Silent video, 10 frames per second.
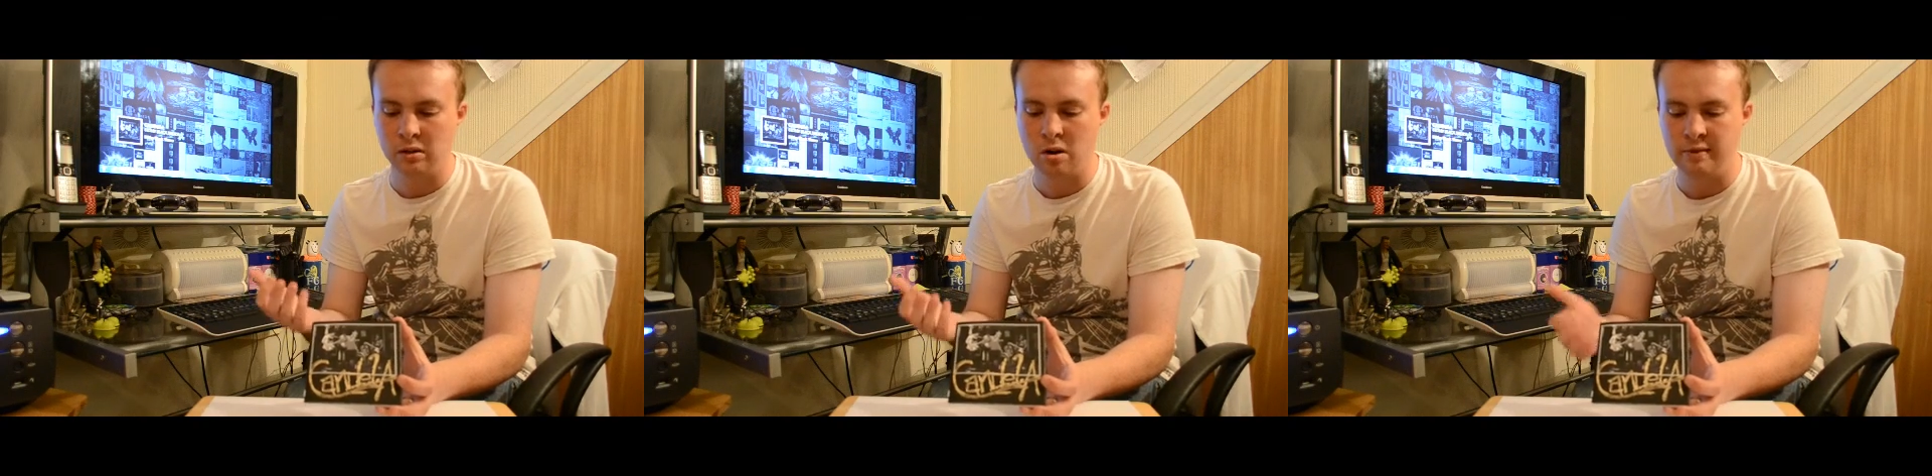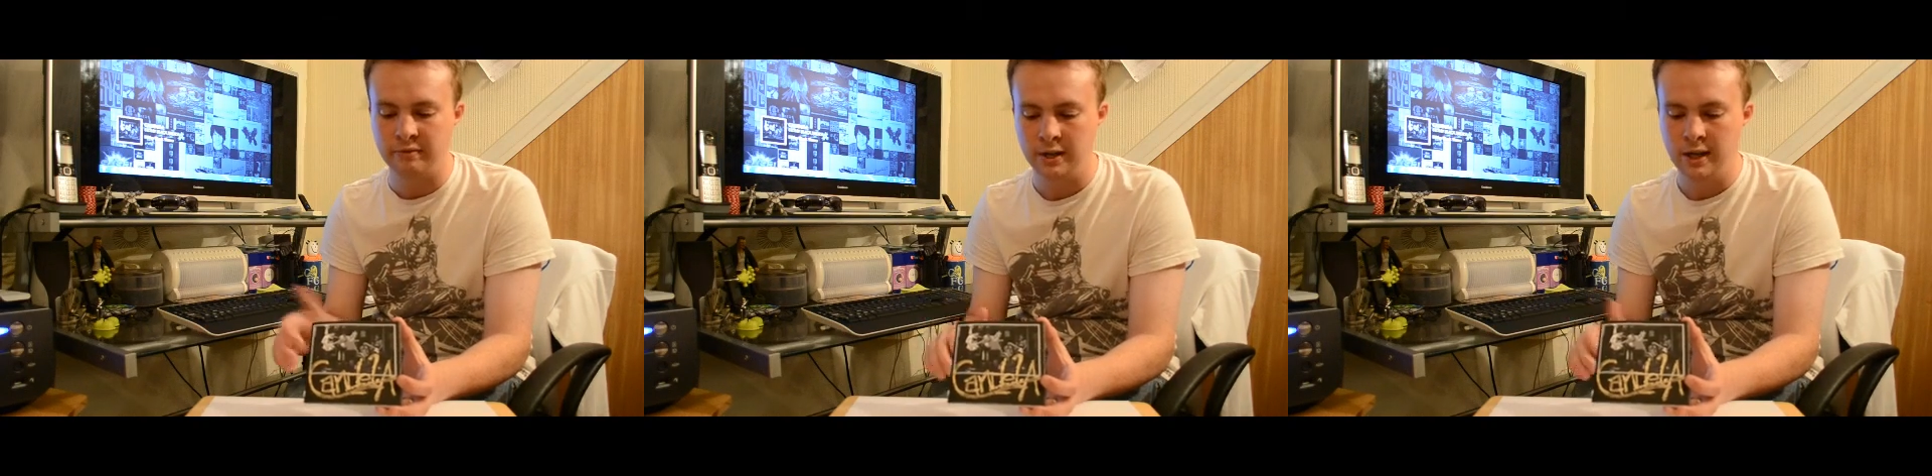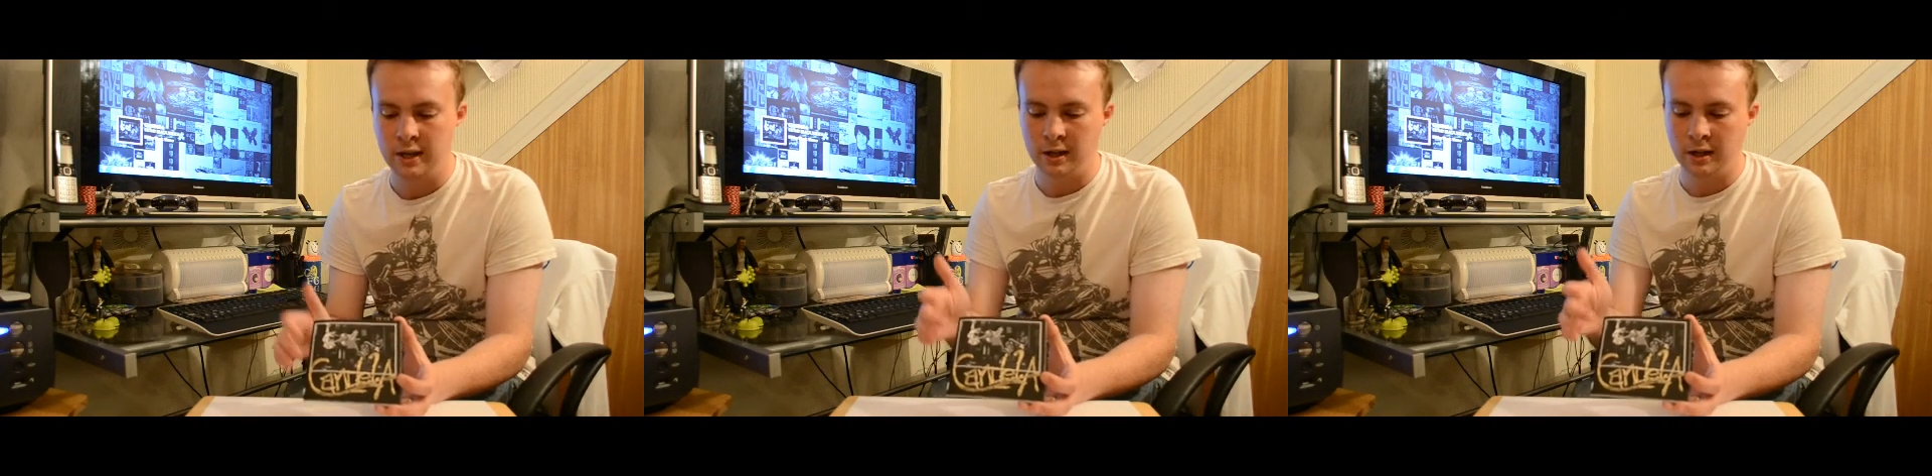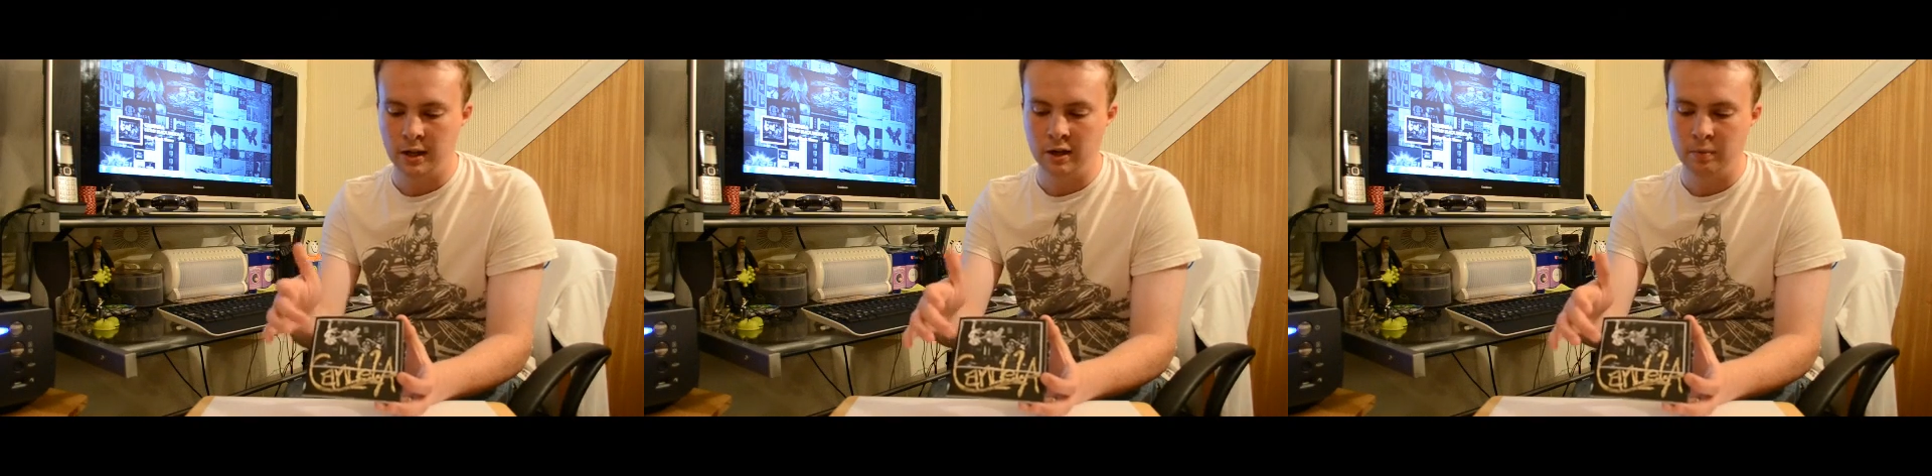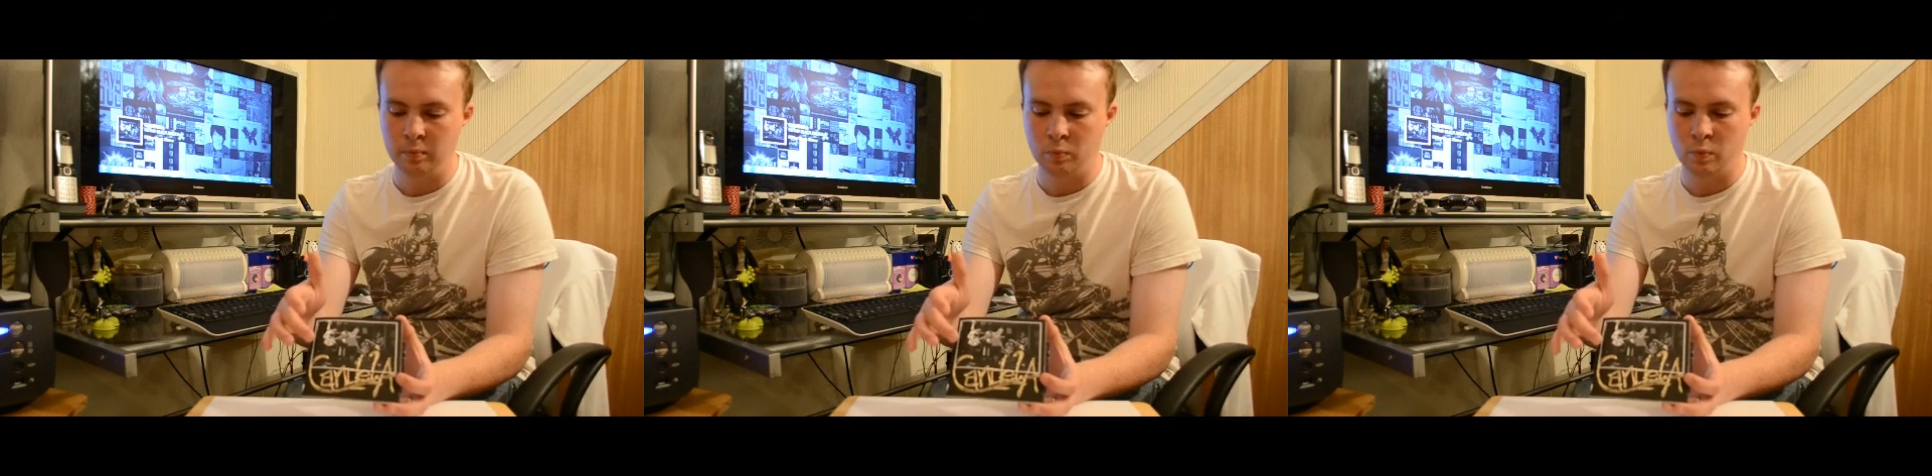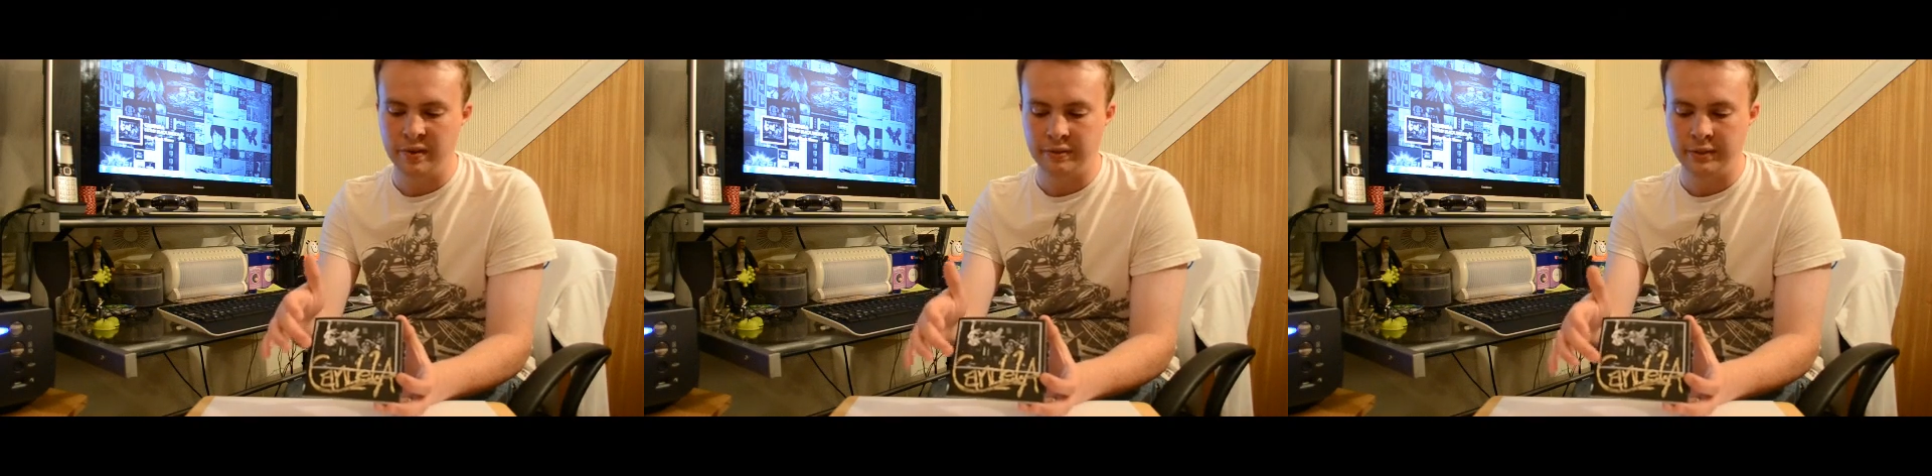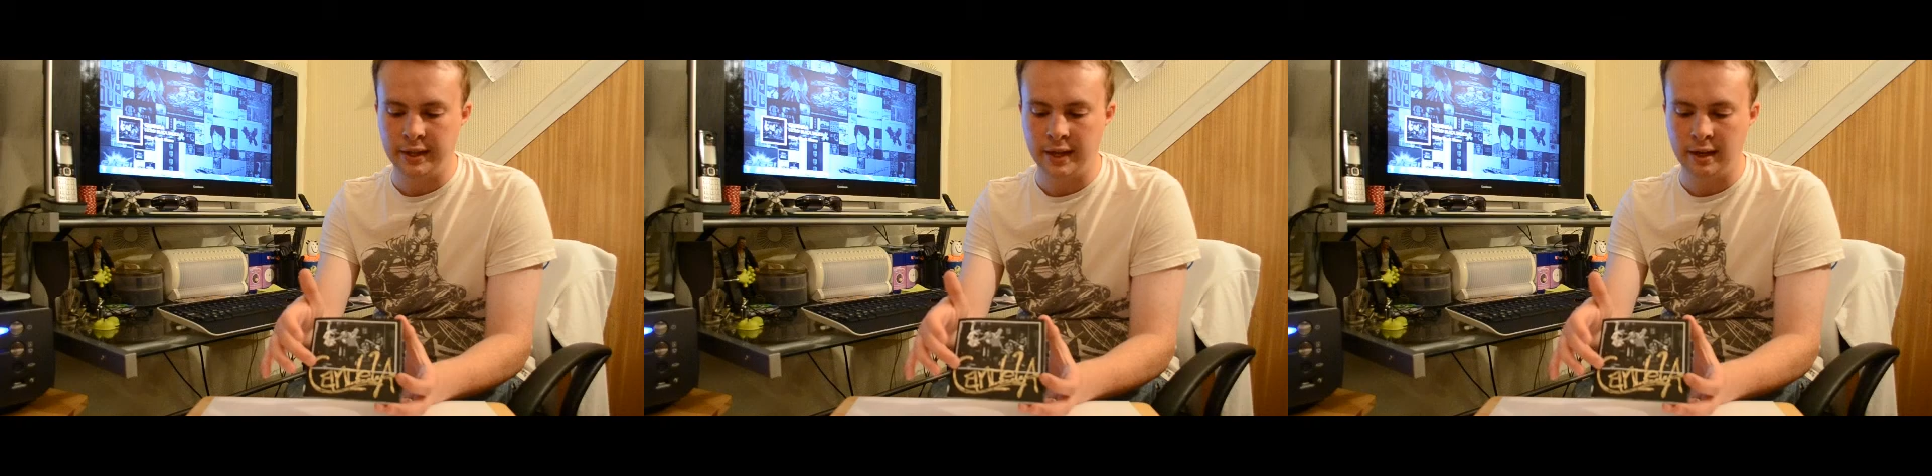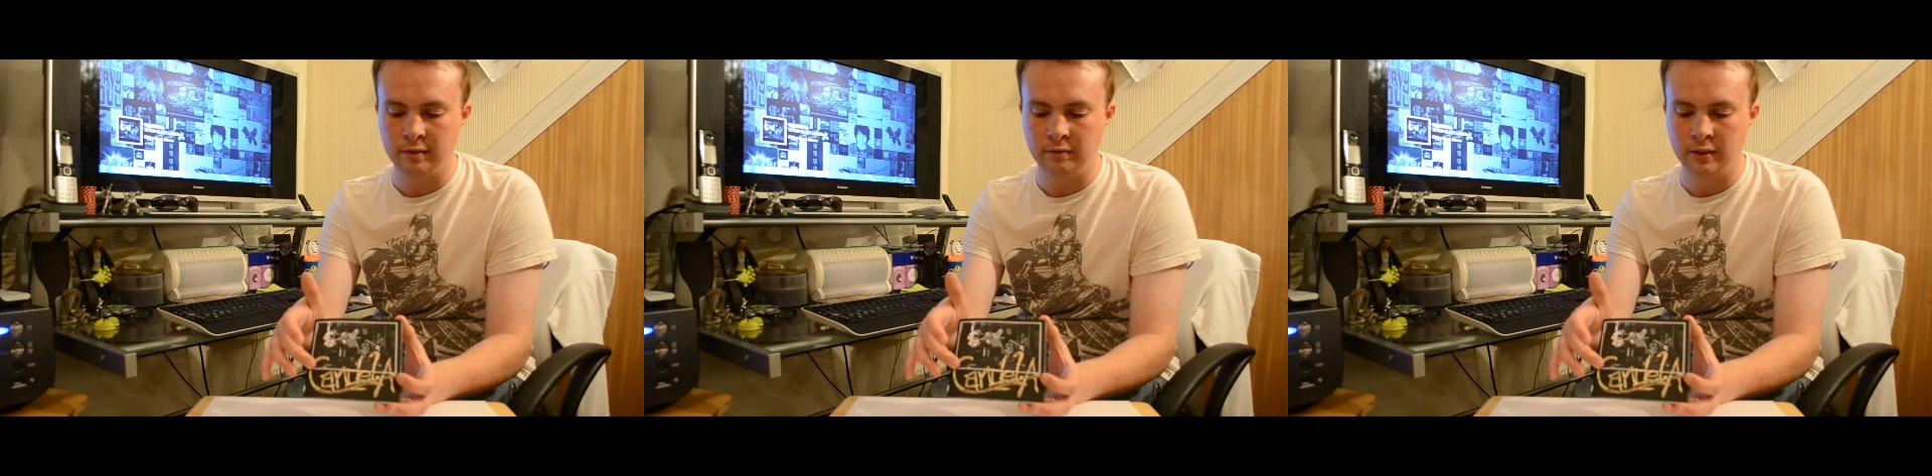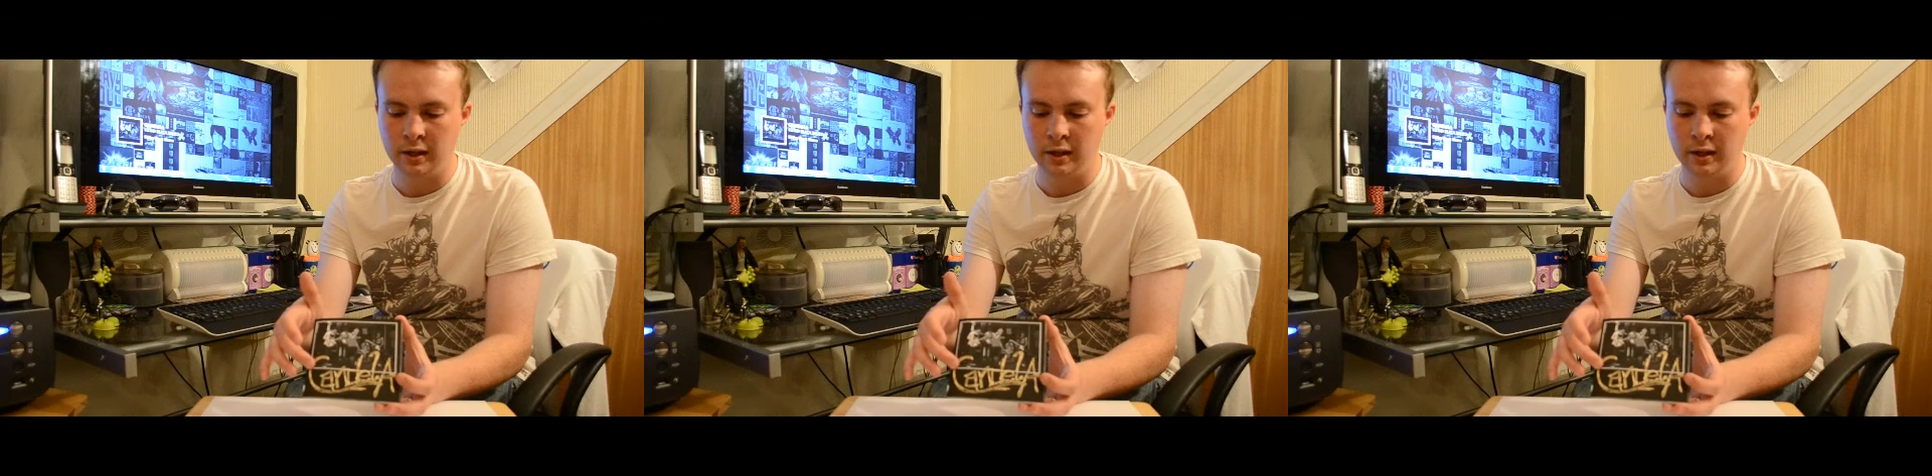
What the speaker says: live, with their